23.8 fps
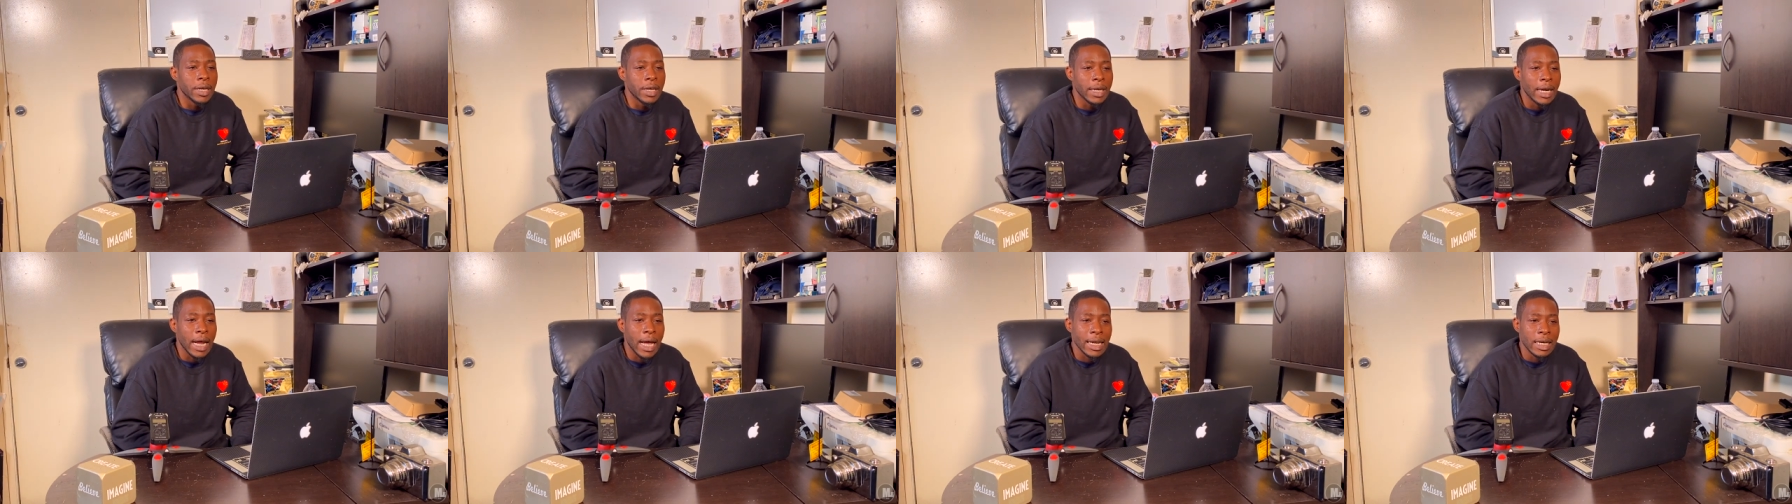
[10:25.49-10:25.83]

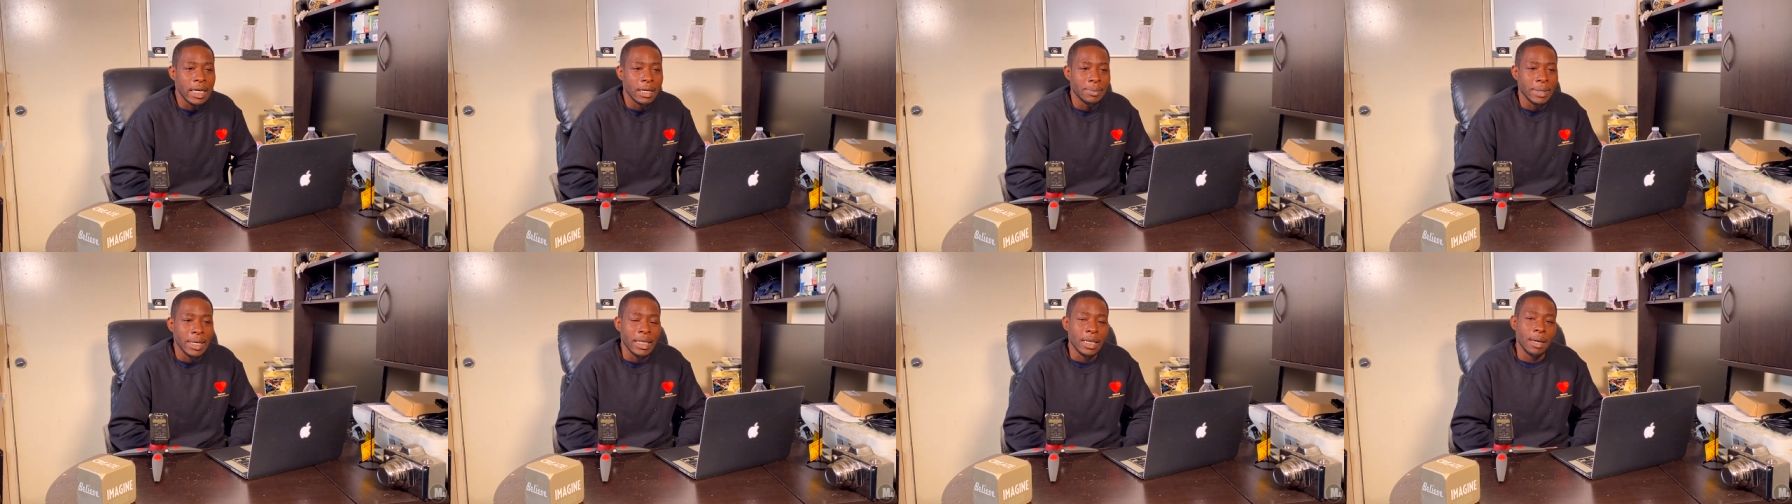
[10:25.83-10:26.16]
and I
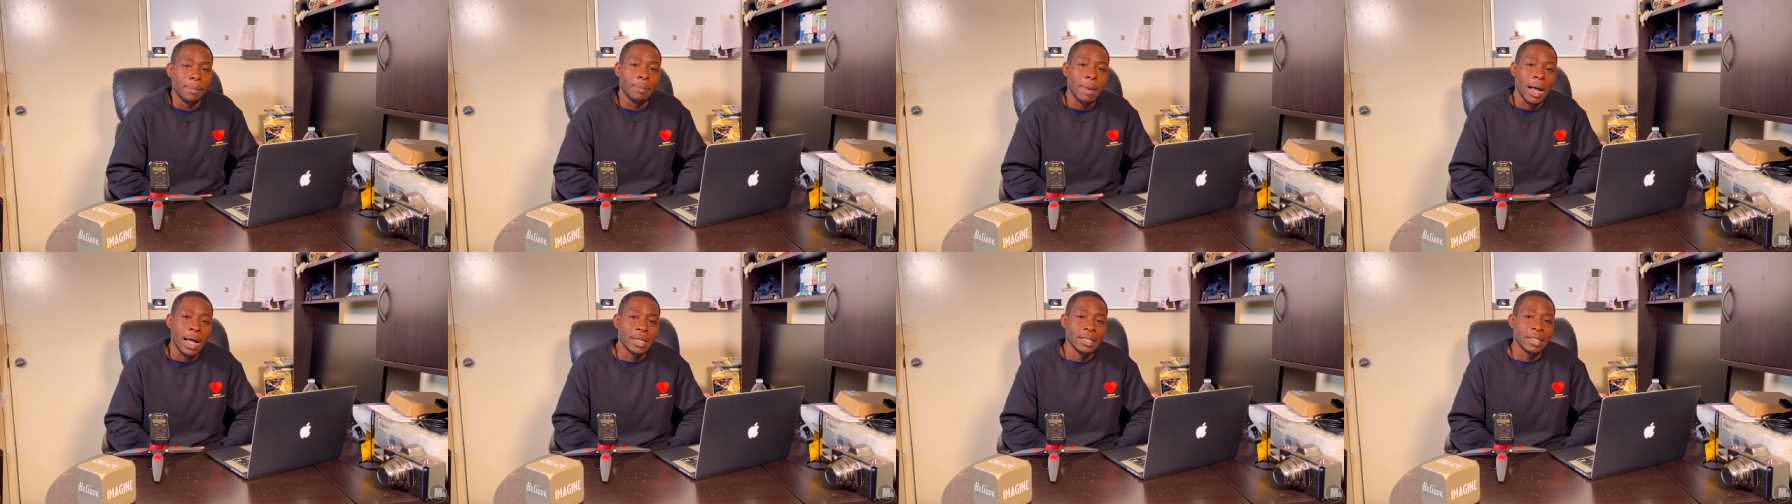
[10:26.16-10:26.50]
ended up getting a
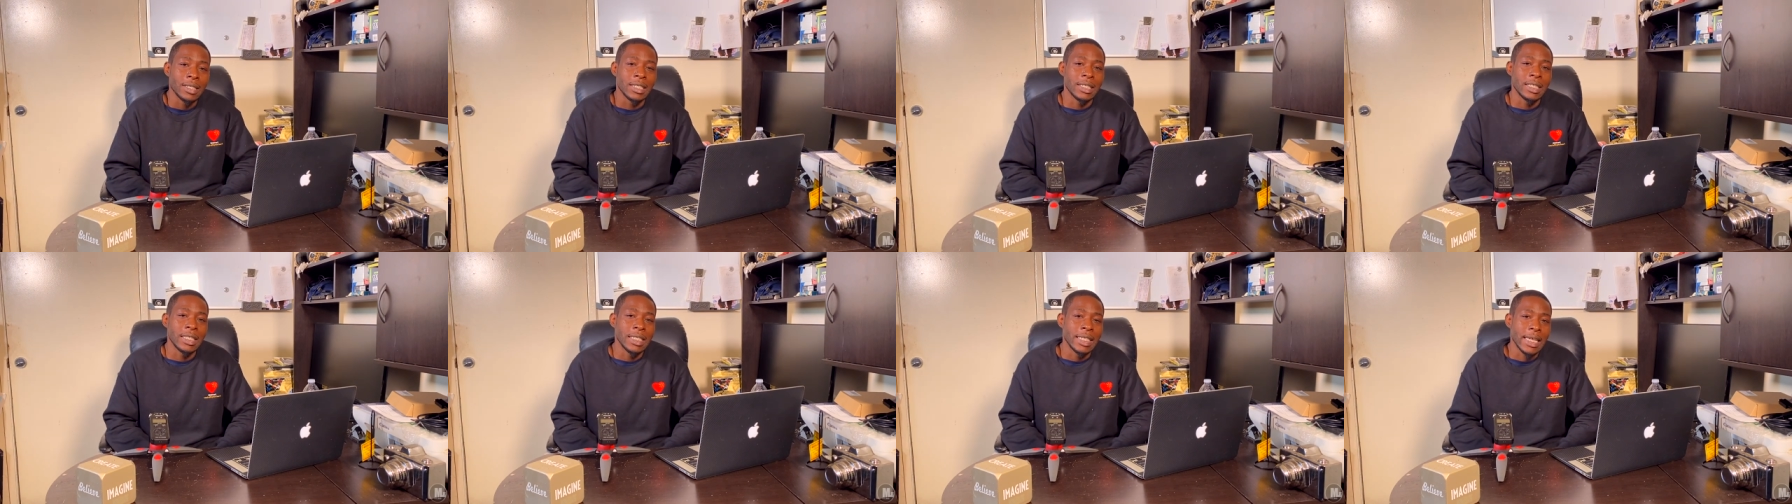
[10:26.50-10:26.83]
Mazda
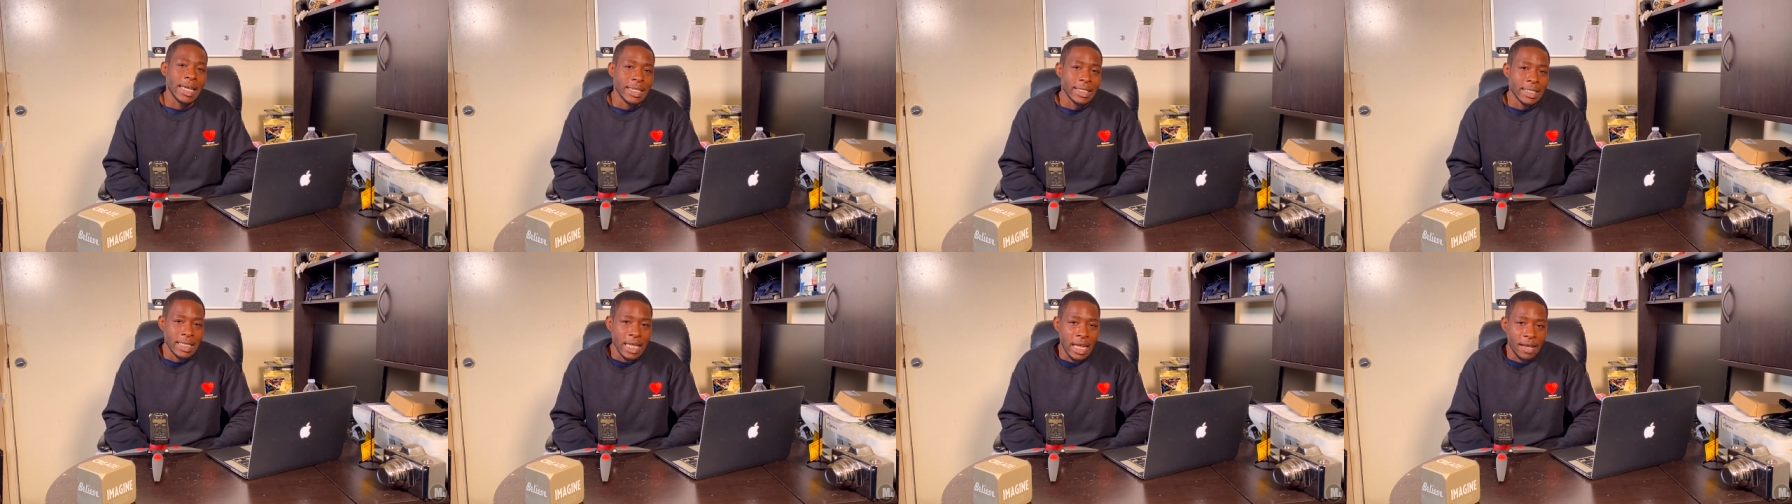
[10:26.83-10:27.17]

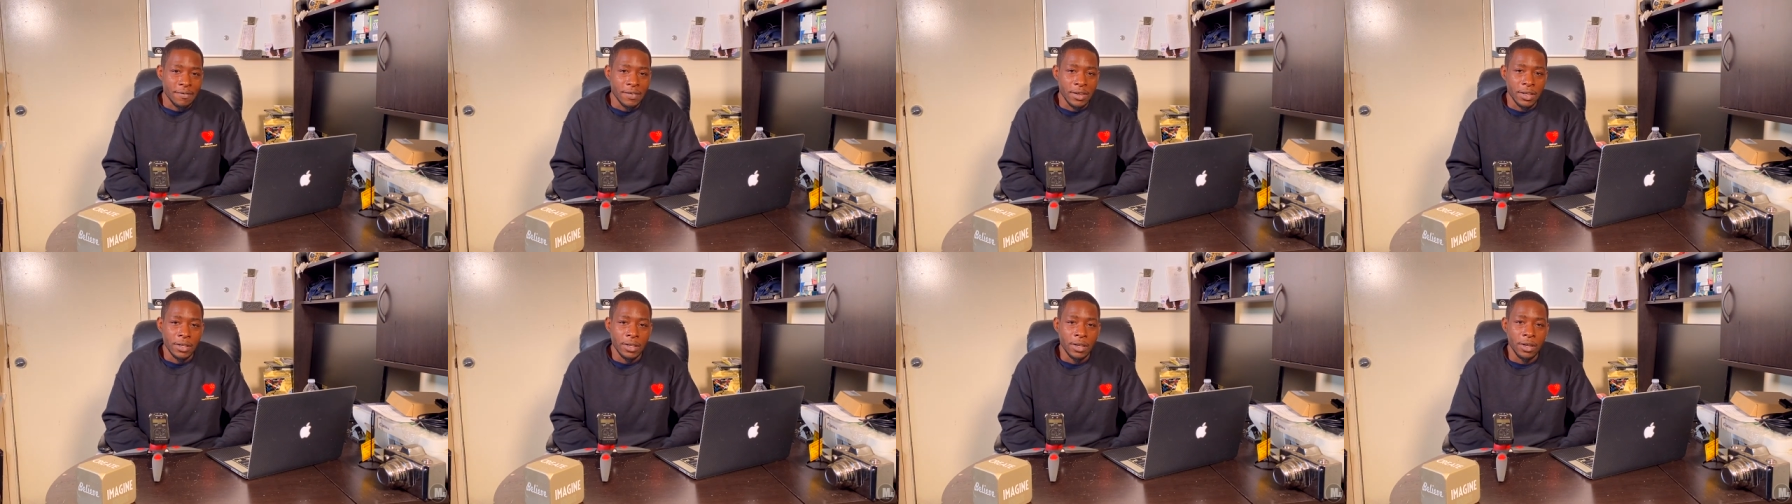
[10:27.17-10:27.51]

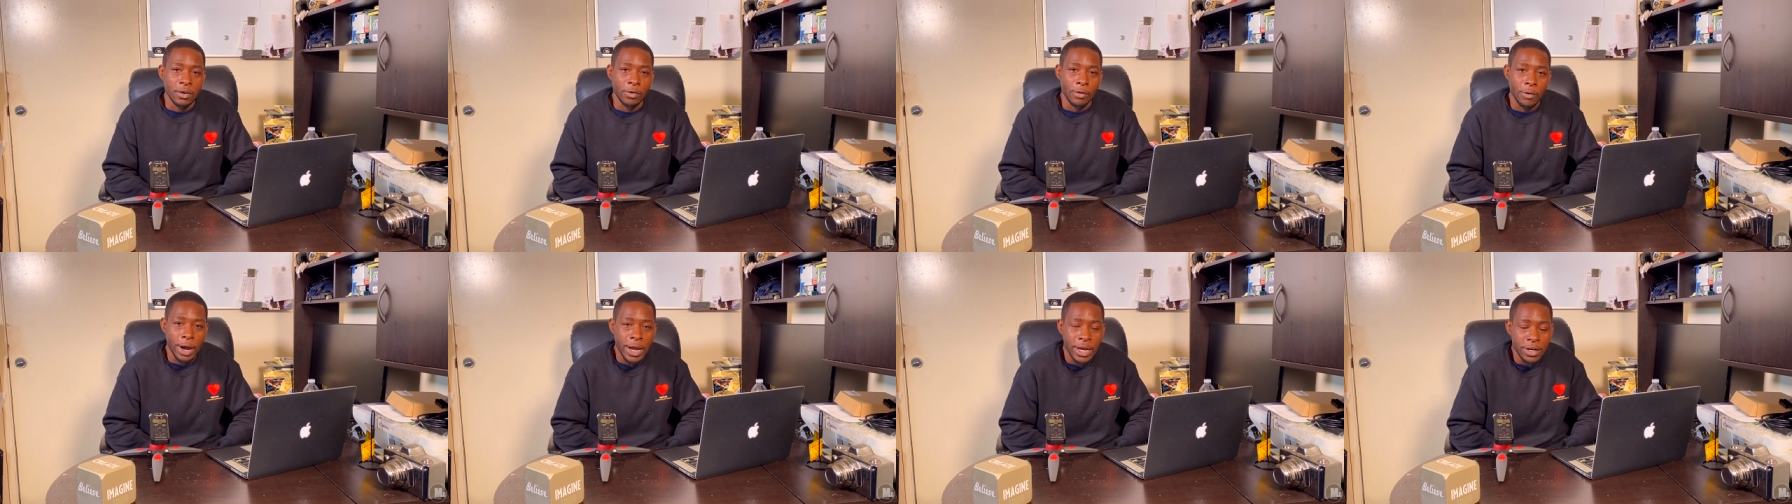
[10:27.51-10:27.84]
CX-7
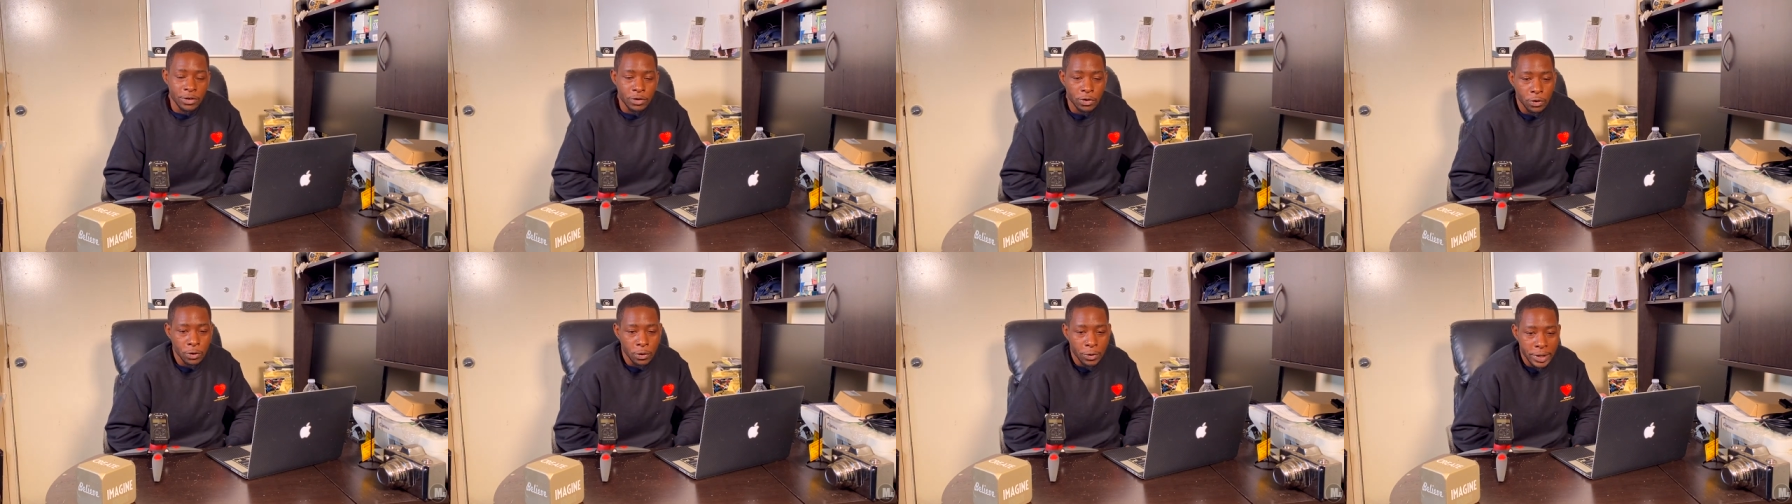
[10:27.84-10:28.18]
Grand
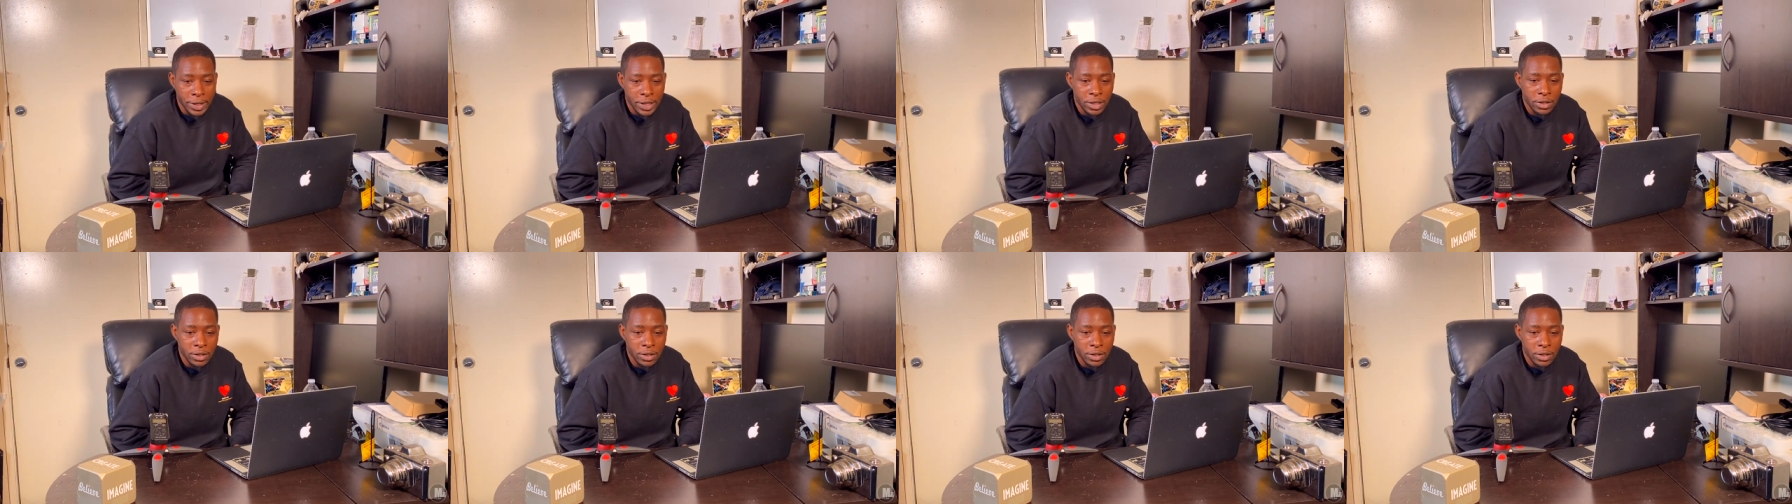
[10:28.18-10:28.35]
Touring